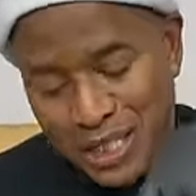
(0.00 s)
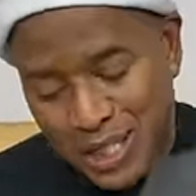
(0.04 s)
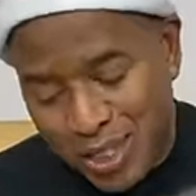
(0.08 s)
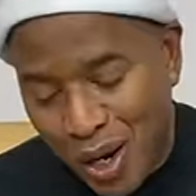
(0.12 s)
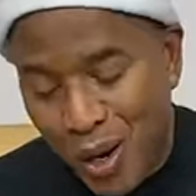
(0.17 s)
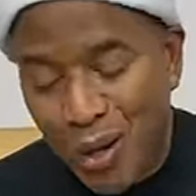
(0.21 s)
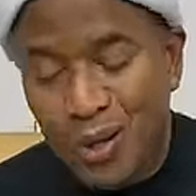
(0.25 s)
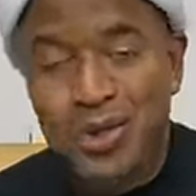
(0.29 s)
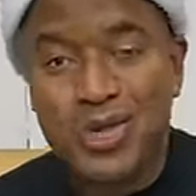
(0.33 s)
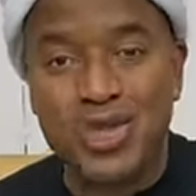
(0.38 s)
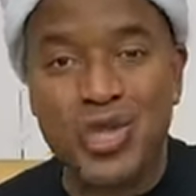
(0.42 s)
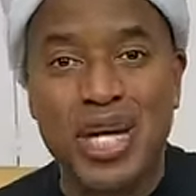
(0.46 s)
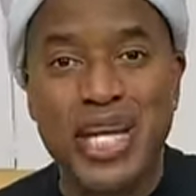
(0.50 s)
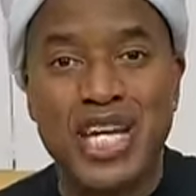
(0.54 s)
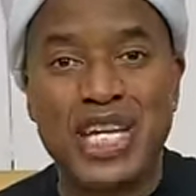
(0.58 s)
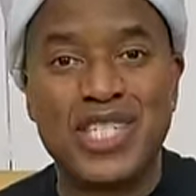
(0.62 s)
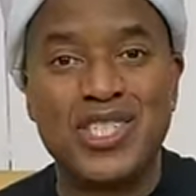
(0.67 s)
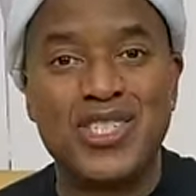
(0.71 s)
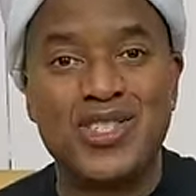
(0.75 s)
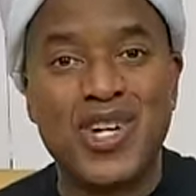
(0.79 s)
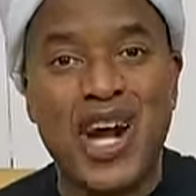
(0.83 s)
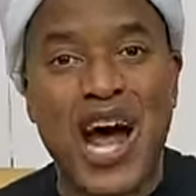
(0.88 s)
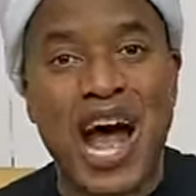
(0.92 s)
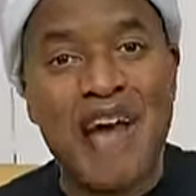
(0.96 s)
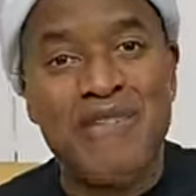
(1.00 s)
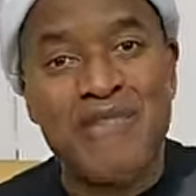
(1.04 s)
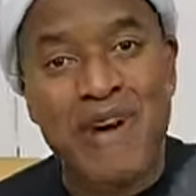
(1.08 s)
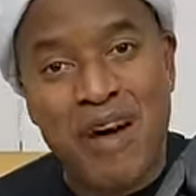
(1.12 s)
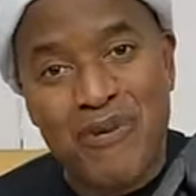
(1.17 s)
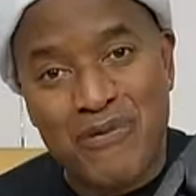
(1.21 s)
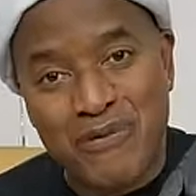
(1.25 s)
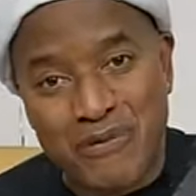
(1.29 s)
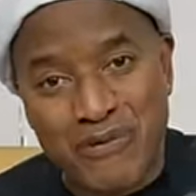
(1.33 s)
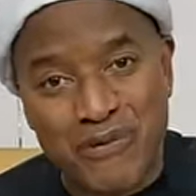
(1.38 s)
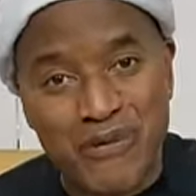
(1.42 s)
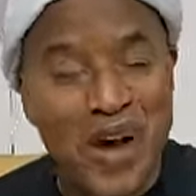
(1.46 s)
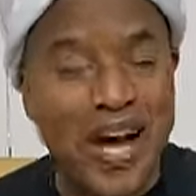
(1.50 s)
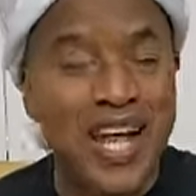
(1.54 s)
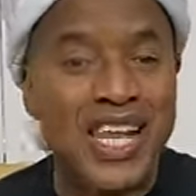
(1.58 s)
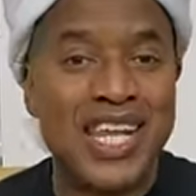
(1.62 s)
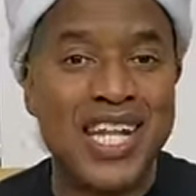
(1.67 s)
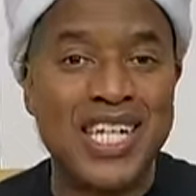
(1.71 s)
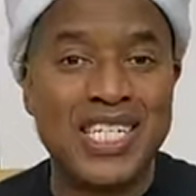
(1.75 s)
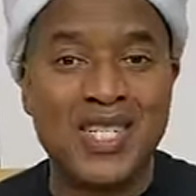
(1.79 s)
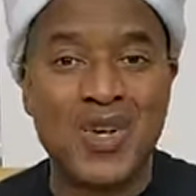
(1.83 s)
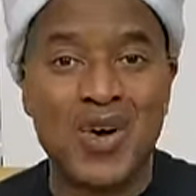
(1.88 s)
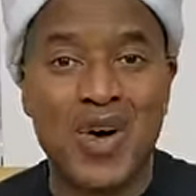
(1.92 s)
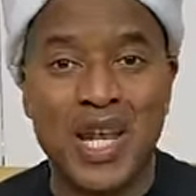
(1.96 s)
Don't drink and drive. Have
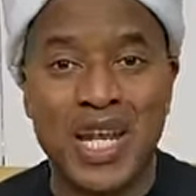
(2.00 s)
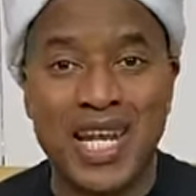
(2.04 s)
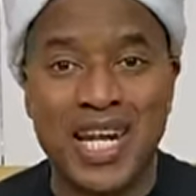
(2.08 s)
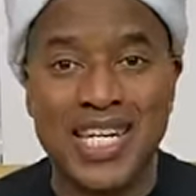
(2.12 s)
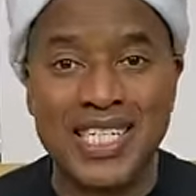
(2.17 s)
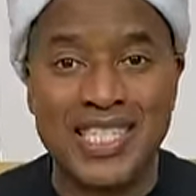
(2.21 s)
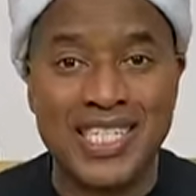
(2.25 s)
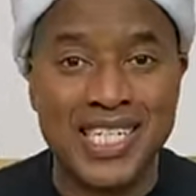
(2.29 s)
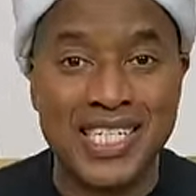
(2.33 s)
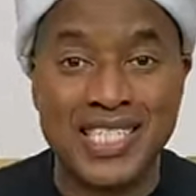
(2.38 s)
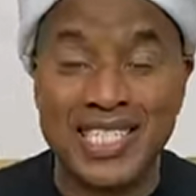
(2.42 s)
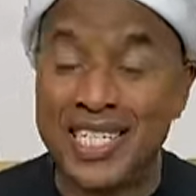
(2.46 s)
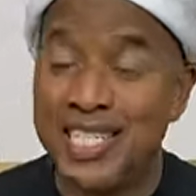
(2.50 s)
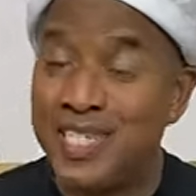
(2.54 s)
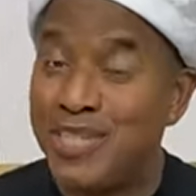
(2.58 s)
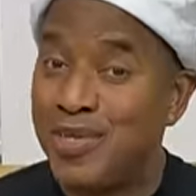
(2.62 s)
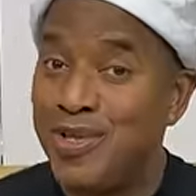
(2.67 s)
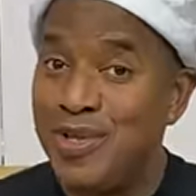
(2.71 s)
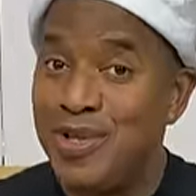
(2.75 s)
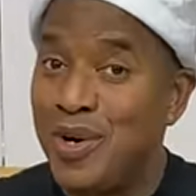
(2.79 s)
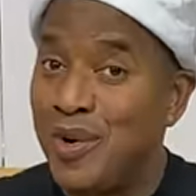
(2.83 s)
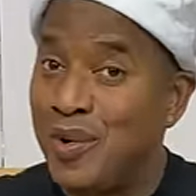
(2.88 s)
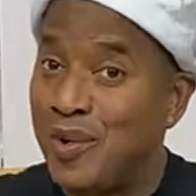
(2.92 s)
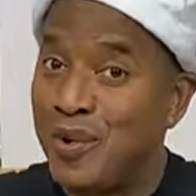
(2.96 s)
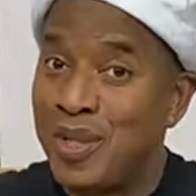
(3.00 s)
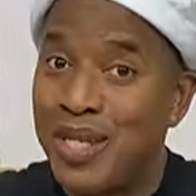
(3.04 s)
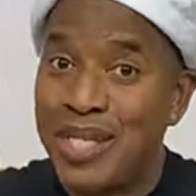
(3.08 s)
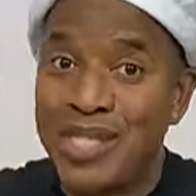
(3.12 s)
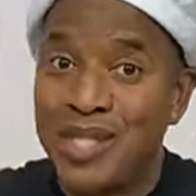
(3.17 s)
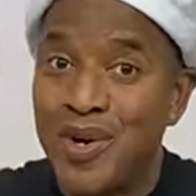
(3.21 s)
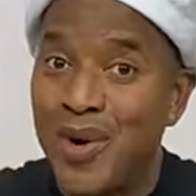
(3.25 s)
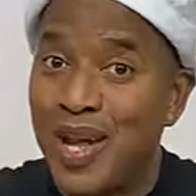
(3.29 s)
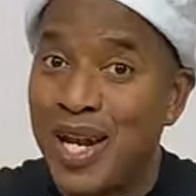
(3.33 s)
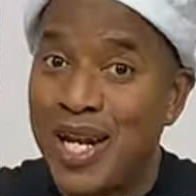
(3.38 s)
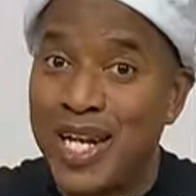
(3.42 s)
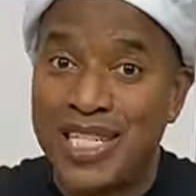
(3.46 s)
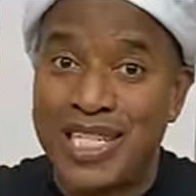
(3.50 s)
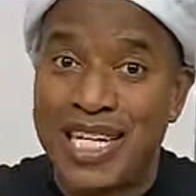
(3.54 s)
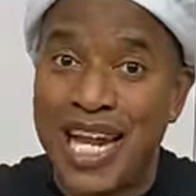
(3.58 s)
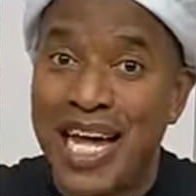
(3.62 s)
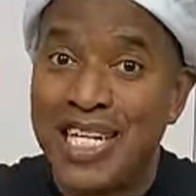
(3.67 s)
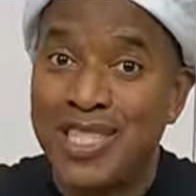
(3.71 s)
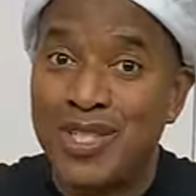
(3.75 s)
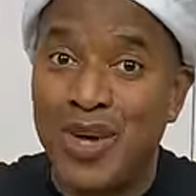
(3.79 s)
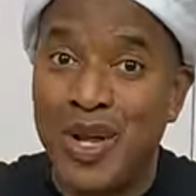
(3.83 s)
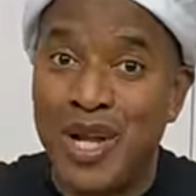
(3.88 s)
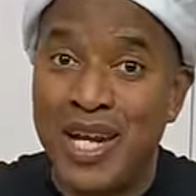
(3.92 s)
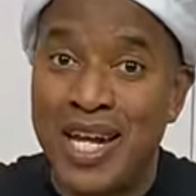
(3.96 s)
fun this holiday season because you know, these holidays,
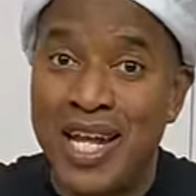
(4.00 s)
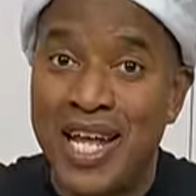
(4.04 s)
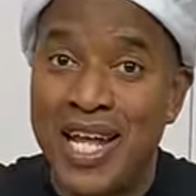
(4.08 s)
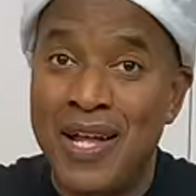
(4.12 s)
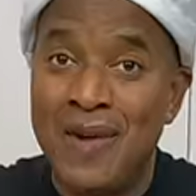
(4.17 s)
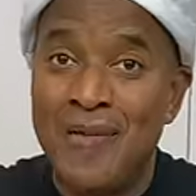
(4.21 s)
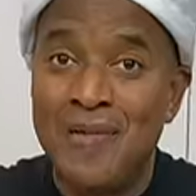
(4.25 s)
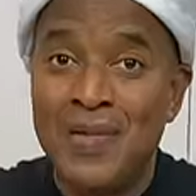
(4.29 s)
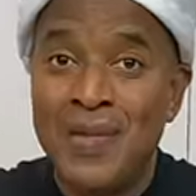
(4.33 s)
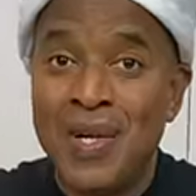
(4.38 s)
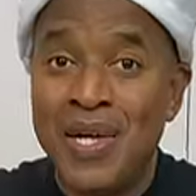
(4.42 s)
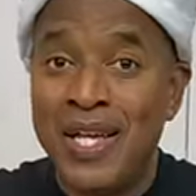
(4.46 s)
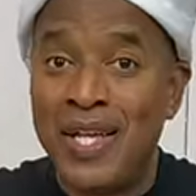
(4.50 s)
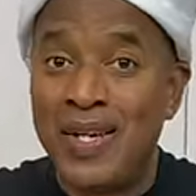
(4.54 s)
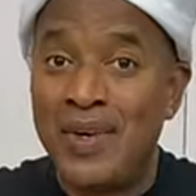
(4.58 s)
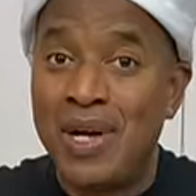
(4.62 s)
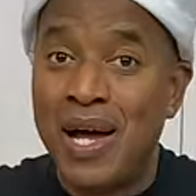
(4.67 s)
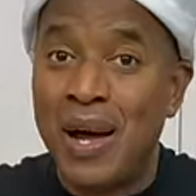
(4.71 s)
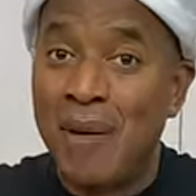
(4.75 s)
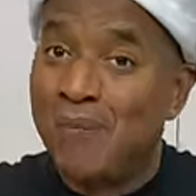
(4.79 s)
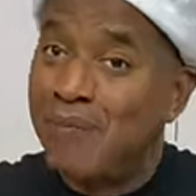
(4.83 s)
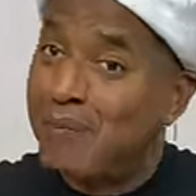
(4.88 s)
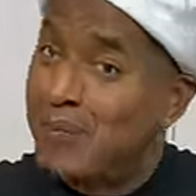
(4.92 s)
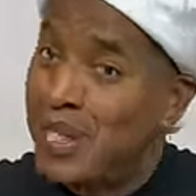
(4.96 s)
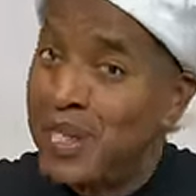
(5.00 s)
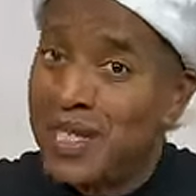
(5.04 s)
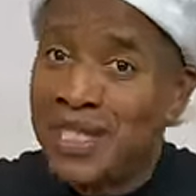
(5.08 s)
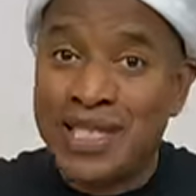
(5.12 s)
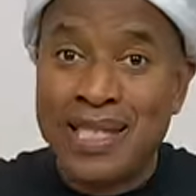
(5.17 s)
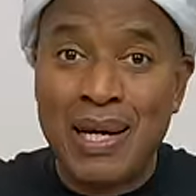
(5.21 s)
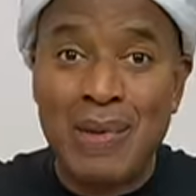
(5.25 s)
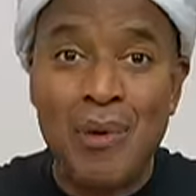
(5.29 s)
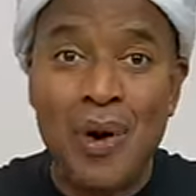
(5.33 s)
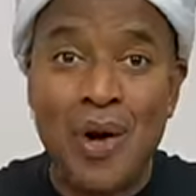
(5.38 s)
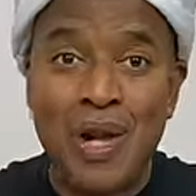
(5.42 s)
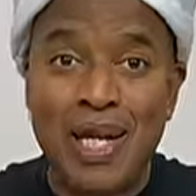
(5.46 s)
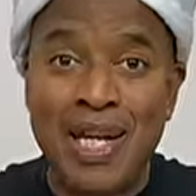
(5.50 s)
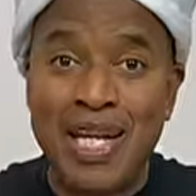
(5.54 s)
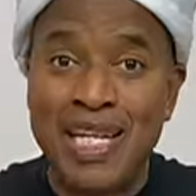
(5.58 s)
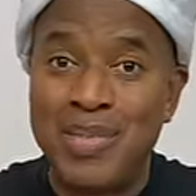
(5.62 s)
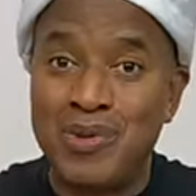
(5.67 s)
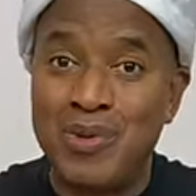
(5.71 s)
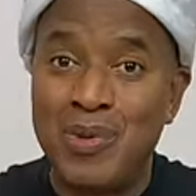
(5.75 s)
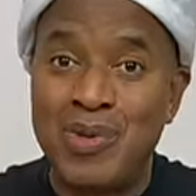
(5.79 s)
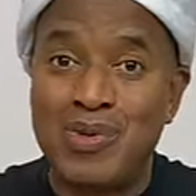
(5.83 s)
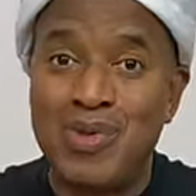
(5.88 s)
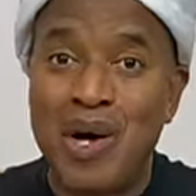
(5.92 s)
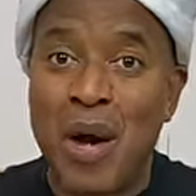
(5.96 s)
last holiday, you know, some
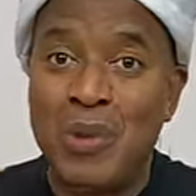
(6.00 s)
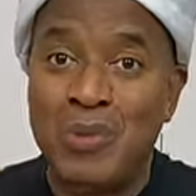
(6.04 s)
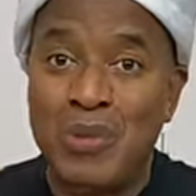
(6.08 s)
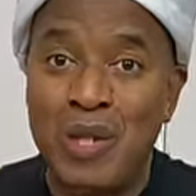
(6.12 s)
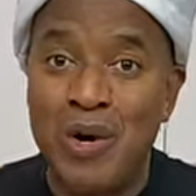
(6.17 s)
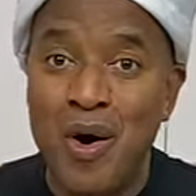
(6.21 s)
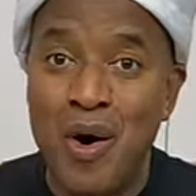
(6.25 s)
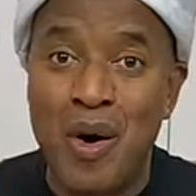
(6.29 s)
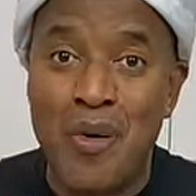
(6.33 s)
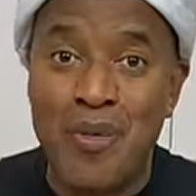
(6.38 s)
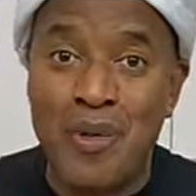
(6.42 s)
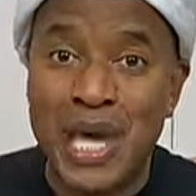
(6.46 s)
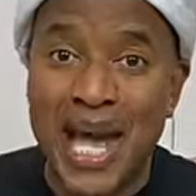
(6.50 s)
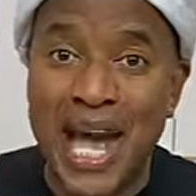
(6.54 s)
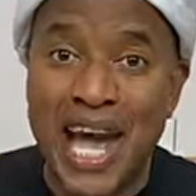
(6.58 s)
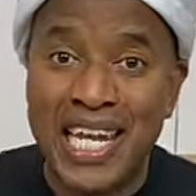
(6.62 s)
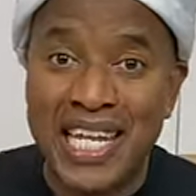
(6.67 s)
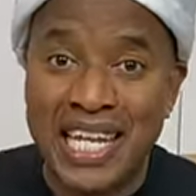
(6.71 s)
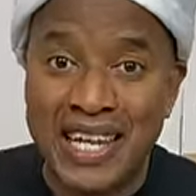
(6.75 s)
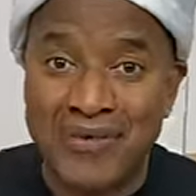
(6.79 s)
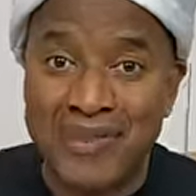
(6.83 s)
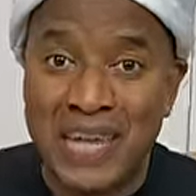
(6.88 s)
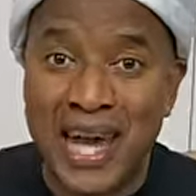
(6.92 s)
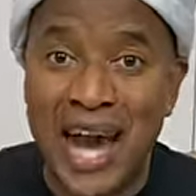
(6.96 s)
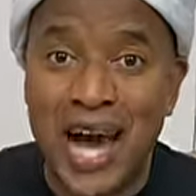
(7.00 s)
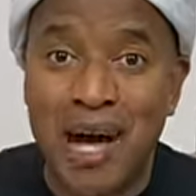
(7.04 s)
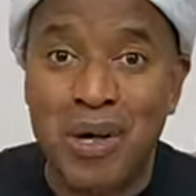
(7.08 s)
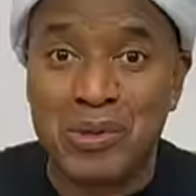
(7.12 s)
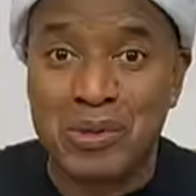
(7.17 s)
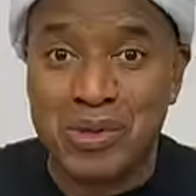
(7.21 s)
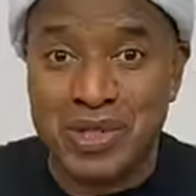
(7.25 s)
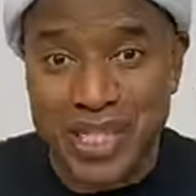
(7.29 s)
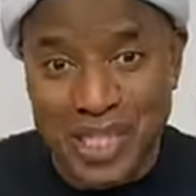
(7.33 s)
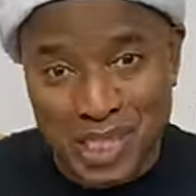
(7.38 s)
holidays we trapped at home, can't leave the house.